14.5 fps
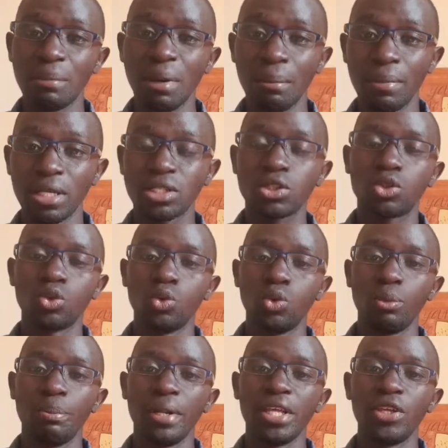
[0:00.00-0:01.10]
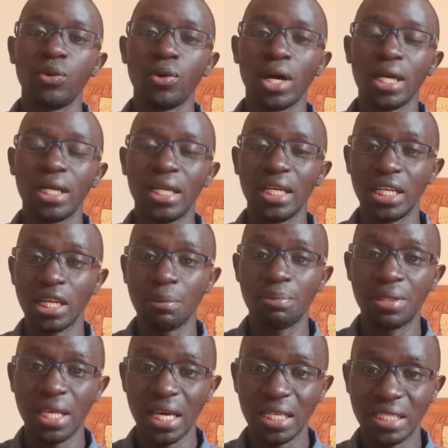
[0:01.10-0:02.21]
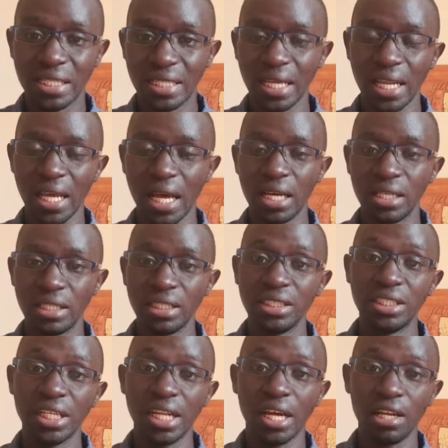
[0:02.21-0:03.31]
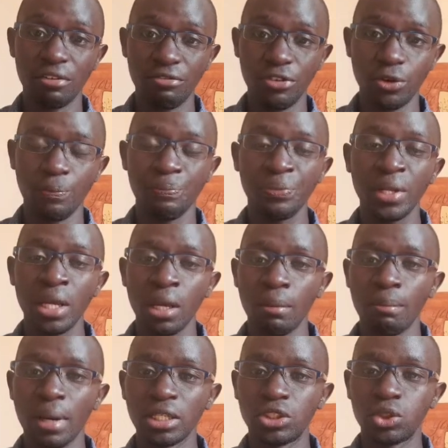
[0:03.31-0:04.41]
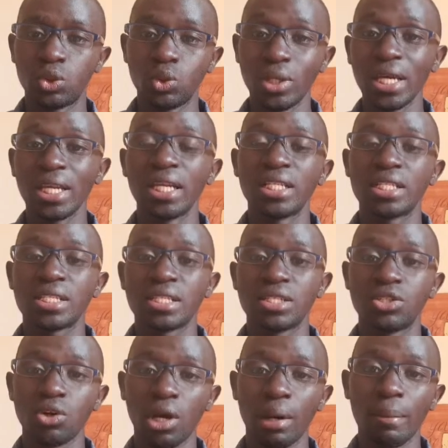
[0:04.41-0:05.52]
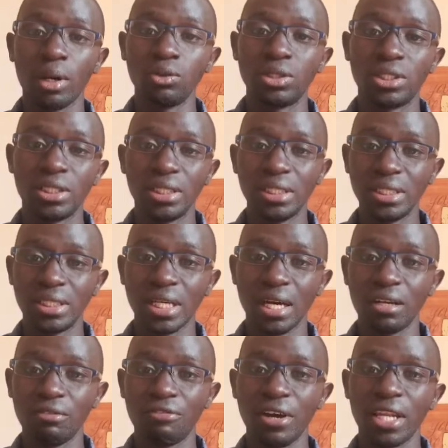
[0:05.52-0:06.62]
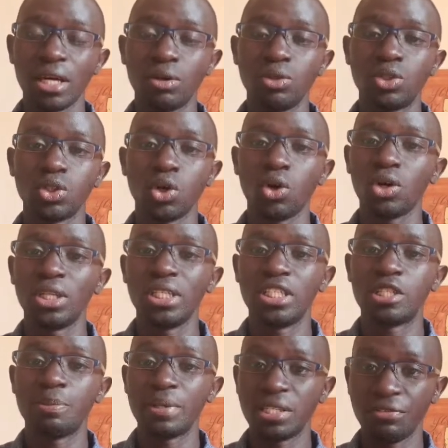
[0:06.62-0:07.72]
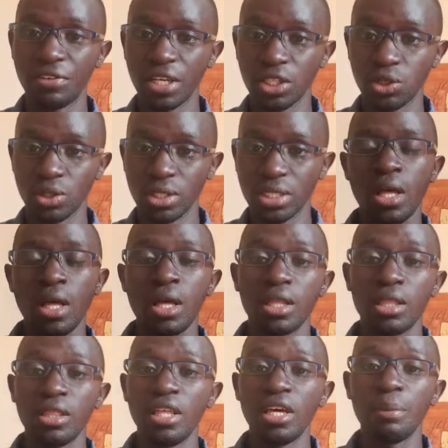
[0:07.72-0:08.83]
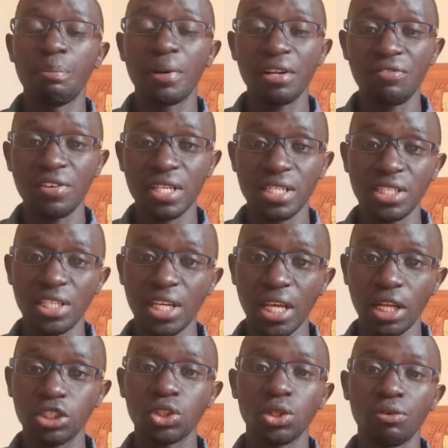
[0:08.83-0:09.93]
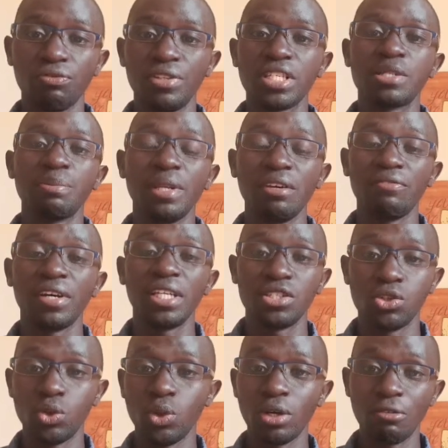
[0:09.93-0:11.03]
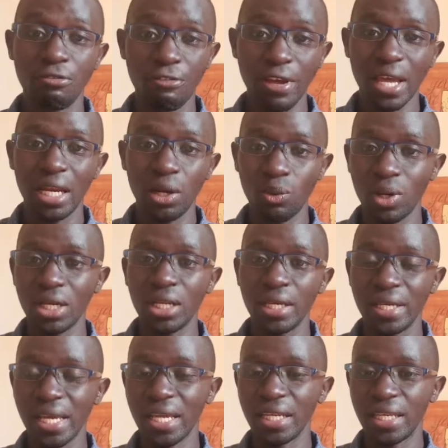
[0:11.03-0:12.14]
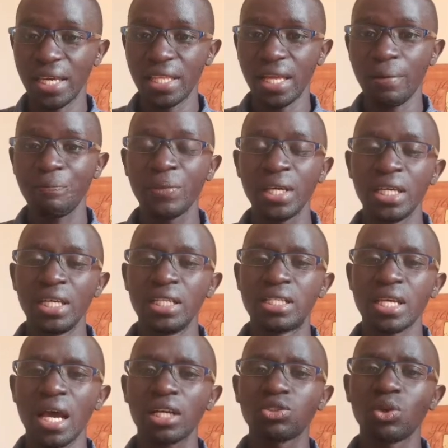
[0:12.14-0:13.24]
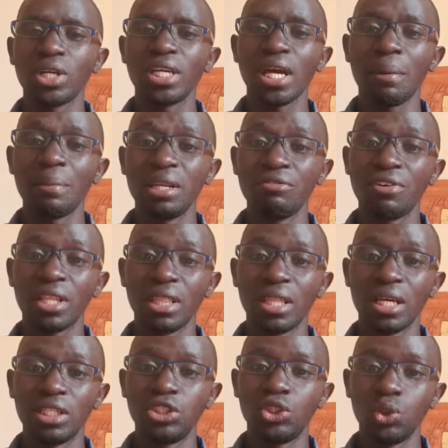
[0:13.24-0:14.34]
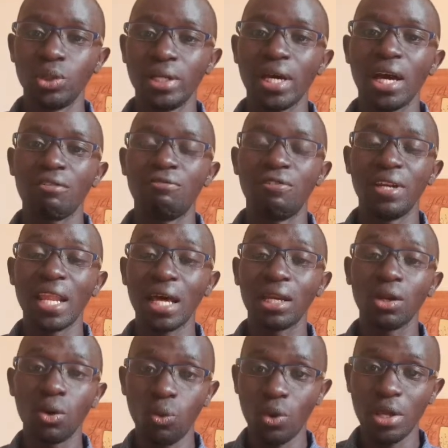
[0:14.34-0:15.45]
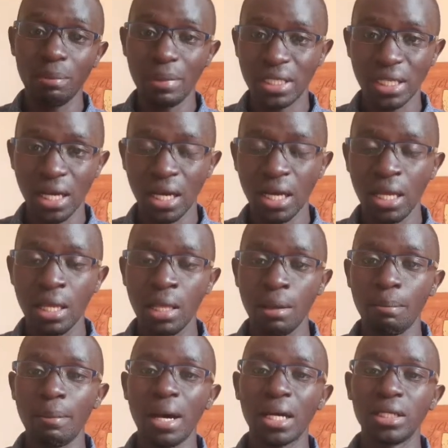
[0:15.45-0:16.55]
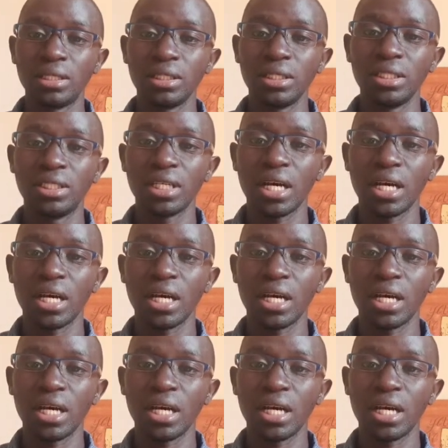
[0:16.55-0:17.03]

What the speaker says: my best to bring you an in-depth exterior and interior review. But today, let's talk about it and find out all its specifications. The previous generation of this minivan is doing fairly well here in Kenya. It's actually a minivan that should have done way better, but it